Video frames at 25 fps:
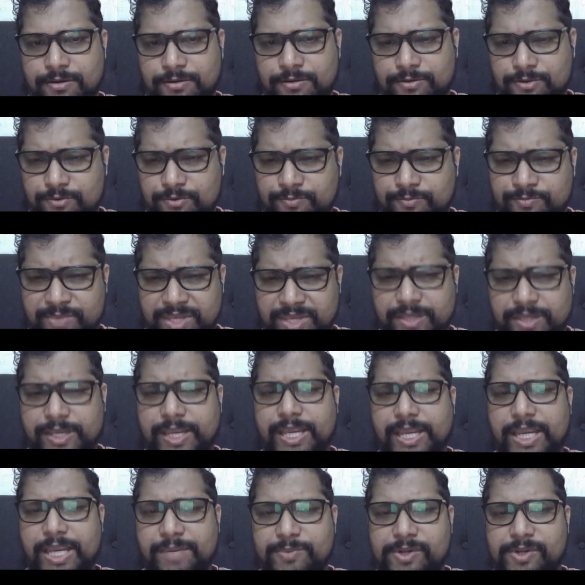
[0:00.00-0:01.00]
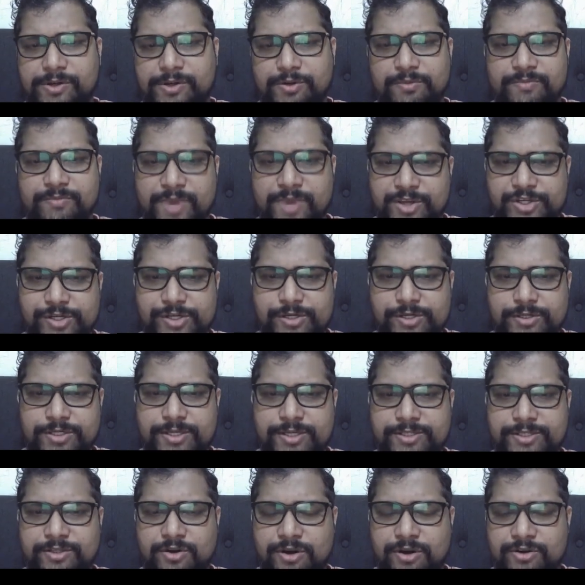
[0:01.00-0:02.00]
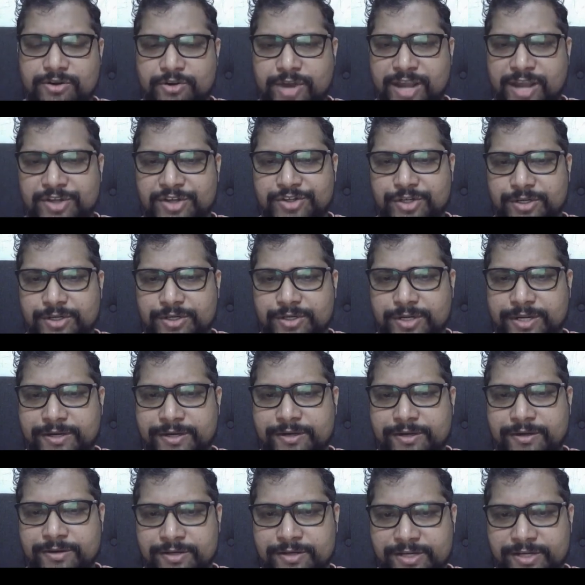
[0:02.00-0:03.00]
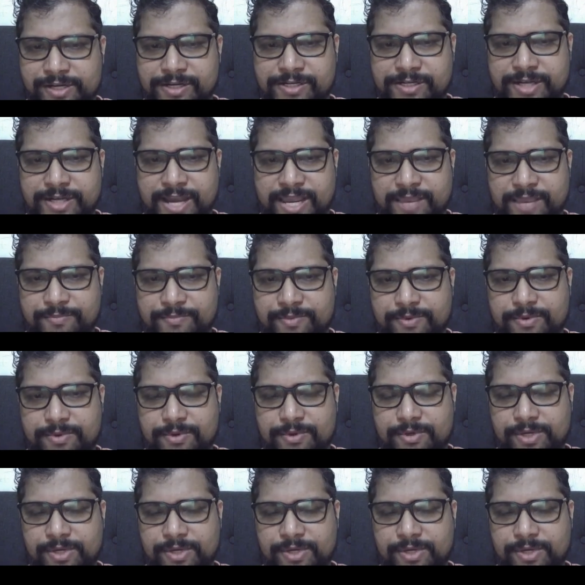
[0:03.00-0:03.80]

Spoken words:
So being able to measure this contraction in real time